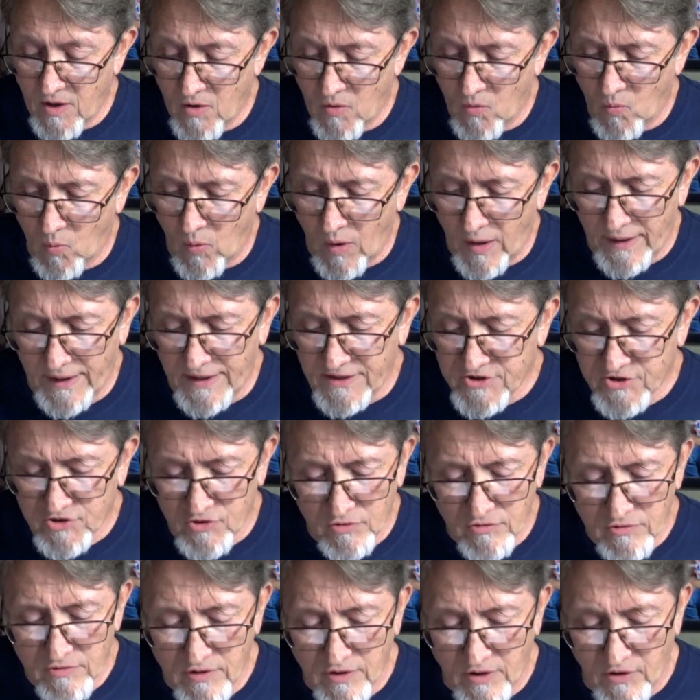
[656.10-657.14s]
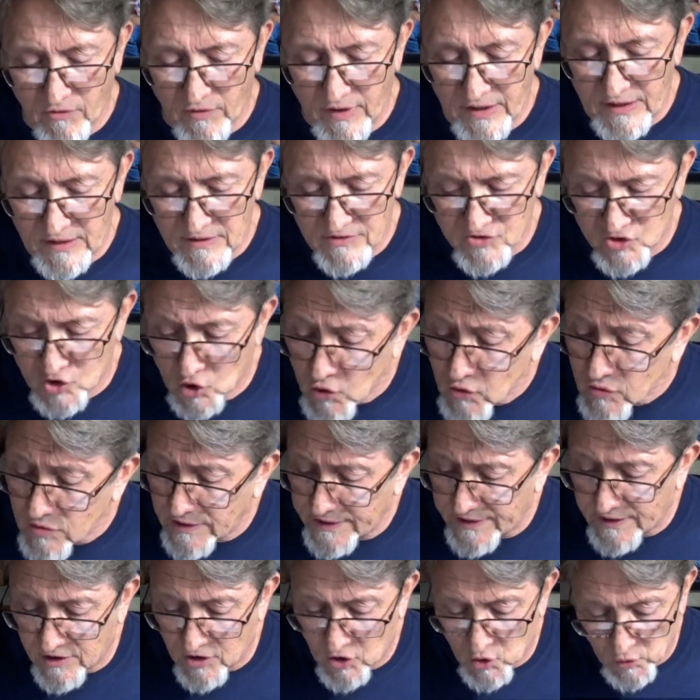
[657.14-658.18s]
While I
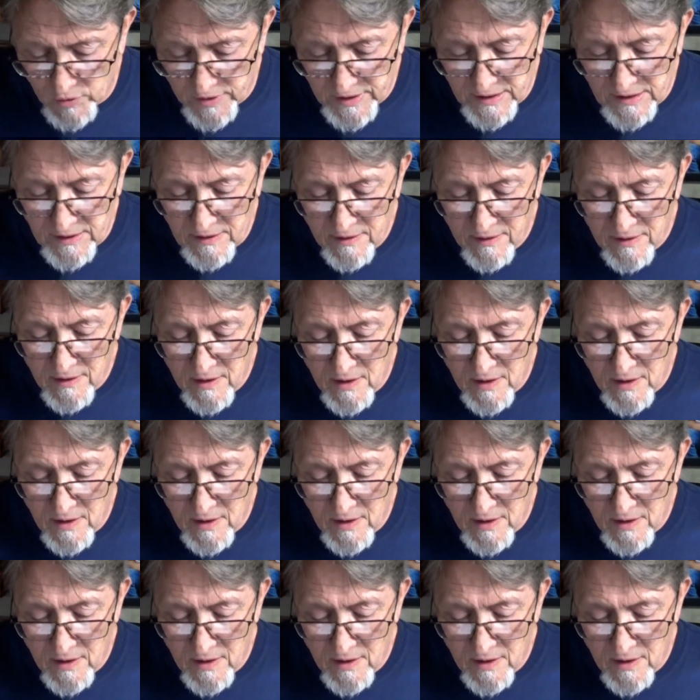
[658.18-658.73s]
certainly agree,